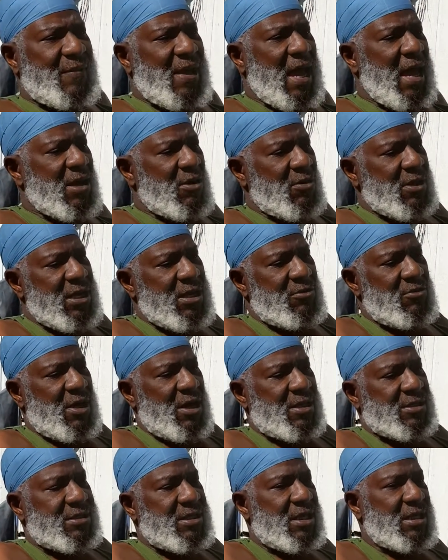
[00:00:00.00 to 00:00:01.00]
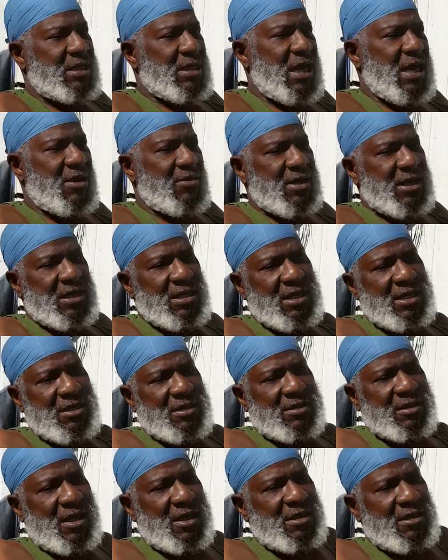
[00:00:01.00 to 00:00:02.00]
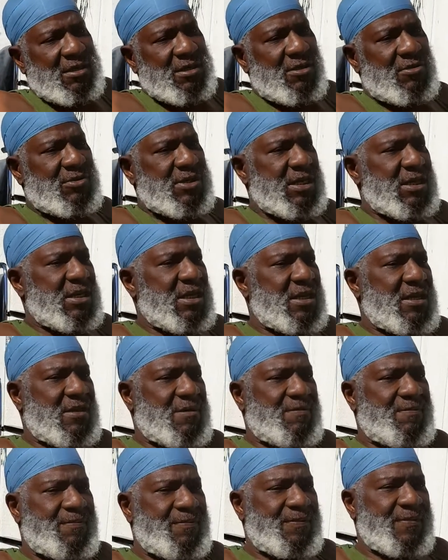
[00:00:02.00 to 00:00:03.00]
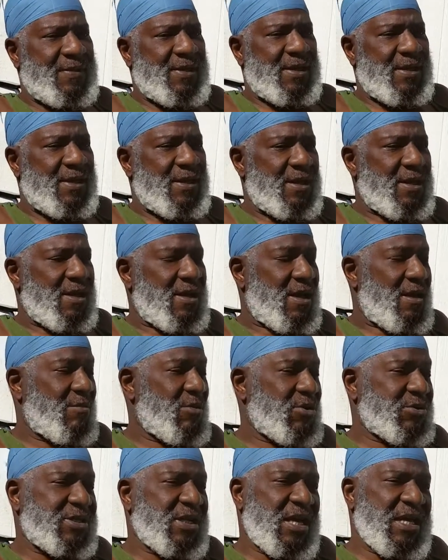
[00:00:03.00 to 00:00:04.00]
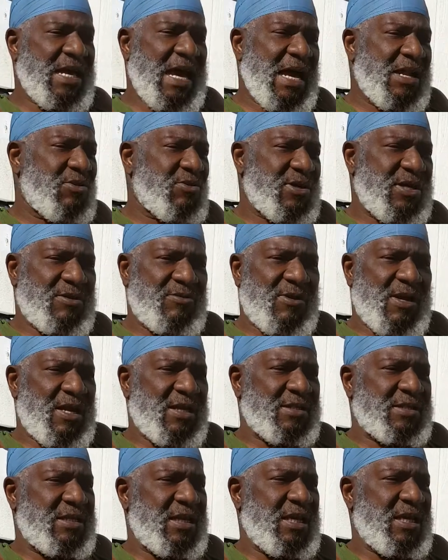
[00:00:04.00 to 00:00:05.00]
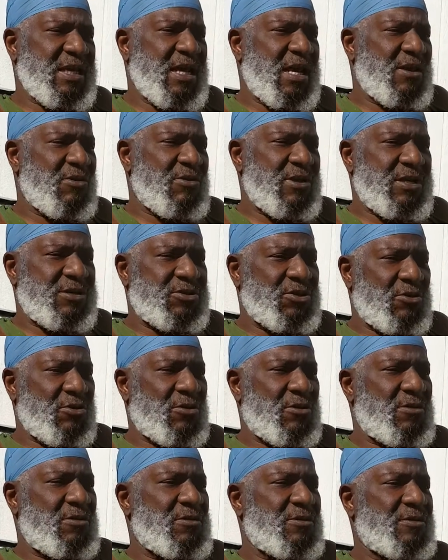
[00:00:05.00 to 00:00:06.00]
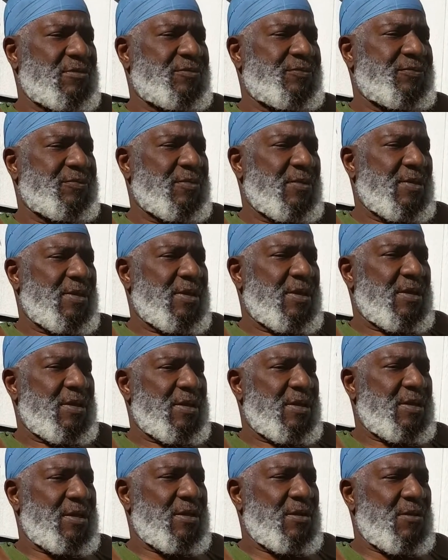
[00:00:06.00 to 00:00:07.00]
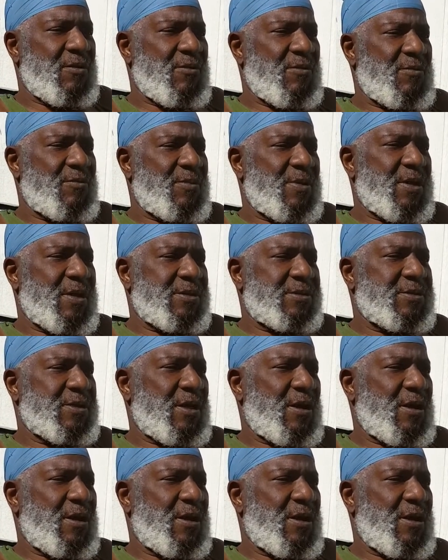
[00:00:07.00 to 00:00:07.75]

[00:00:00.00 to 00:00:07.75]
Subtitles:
I don't eat rattlesnake. Larry eat anything that don't eat him. I tell you, I don't eat rattlesnake. I don't eat turtles. You know, but